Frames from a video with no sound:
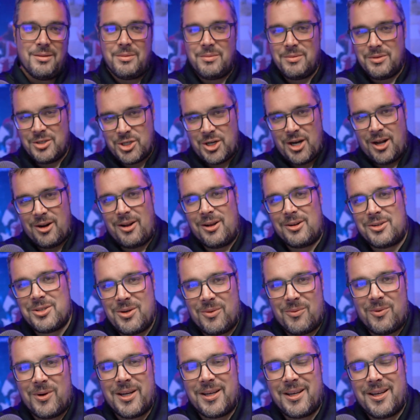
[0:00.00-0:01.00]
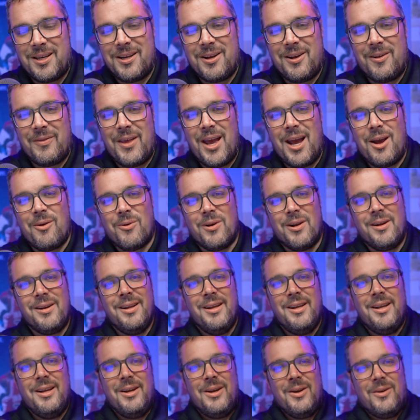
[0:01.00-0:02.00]
Shout out to Ricky on that one,
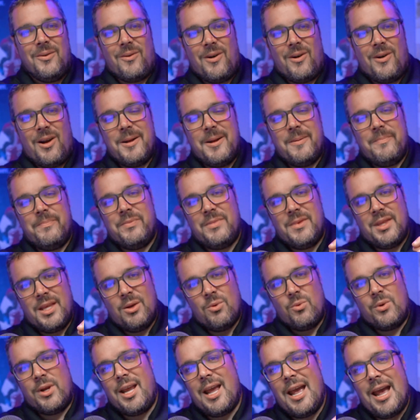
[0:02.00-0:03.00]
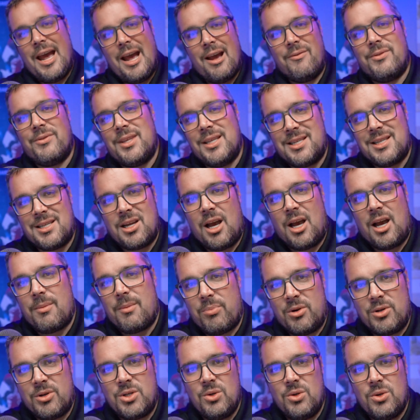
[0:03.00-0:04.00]
right? That we have this
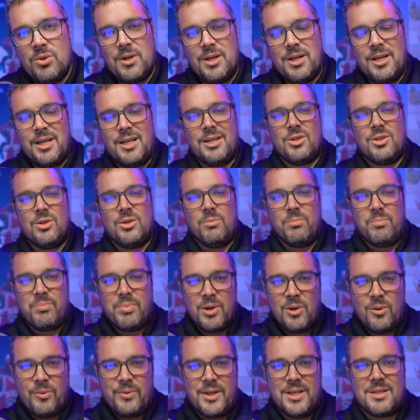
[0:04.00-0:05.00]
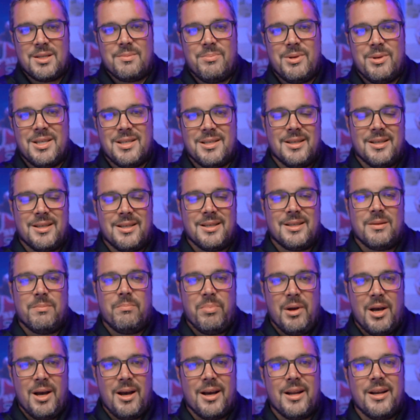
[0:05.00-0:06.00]
opportunity to build this business.
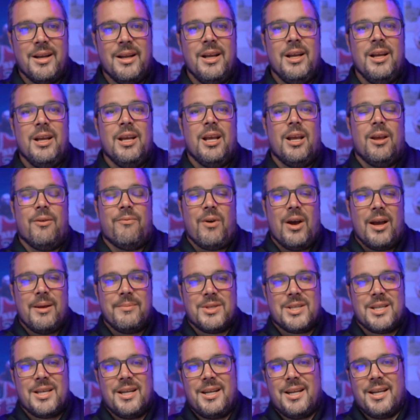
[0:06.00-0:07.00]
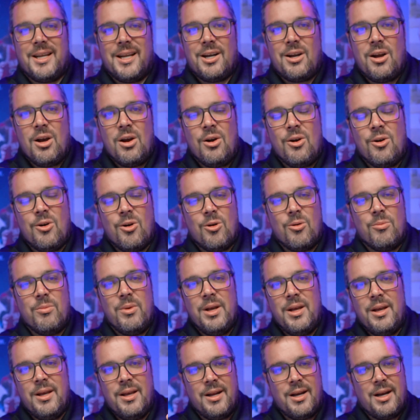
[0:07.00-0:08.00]
But if I'm sitting at home
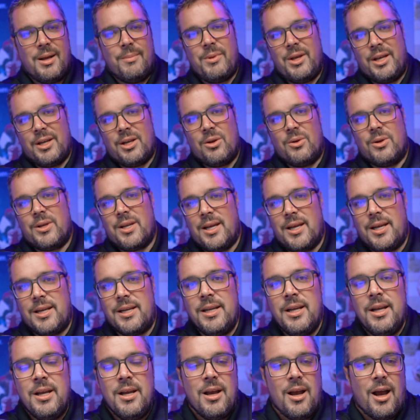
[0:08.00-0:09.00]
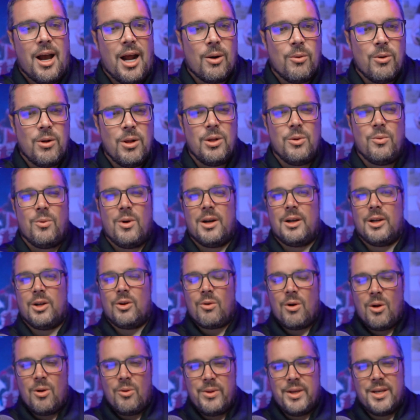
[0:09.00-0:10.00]
and I'm like, okay, I really want to
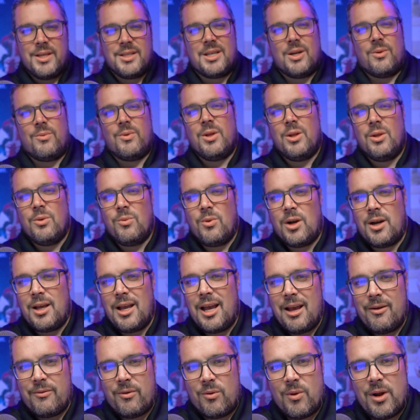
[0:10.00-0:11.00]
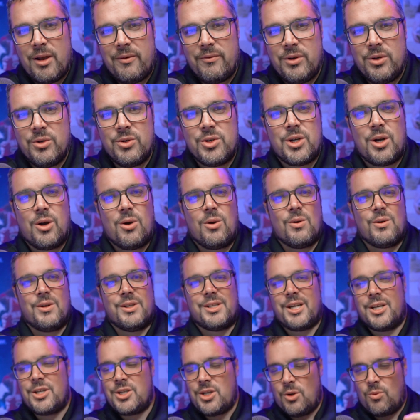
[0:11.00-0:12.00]
grow this, I really want to have a revenue share
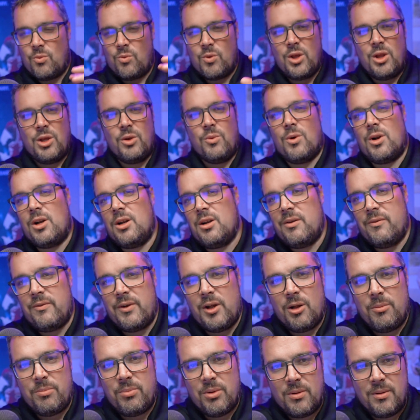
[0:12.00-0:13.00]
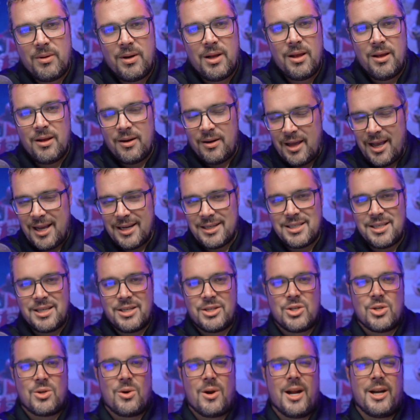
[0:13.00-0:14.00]
organization, I really want to develop an
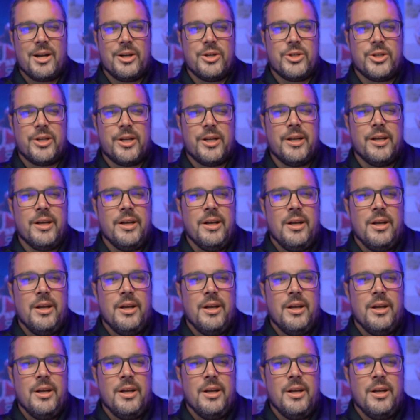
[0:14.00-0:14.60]
exit strategy,